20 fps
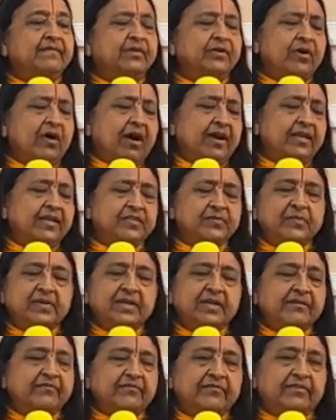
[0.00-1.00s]
So God has
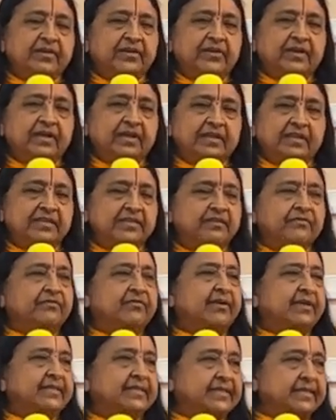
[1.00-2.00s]
made it very easy
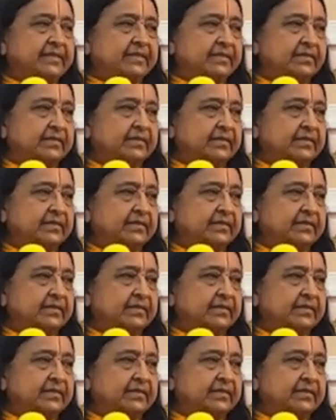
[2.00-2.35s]
for us.